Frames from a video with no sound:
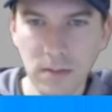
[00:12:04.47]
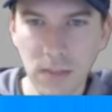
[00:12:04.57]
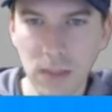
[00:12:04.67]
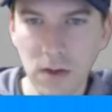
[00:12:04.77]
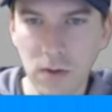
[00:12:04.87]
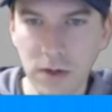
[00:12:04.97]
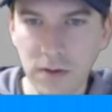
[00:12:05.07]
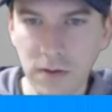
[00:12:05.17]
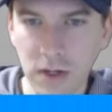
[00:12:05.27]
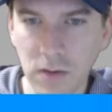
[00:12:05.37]
One other
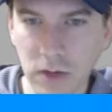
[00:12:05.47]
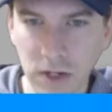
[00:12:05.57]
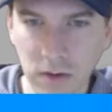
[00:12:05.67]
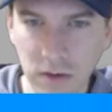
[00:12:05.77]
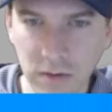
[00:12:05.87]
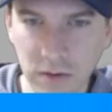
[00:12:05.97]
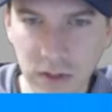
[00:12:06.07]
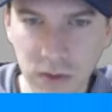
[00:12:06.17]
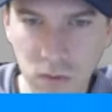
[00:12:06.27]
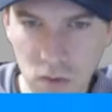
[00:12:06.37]
thing I want to get rid of are
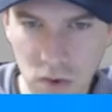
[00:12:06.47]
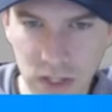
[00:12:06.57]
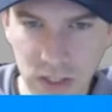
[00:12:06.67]
these red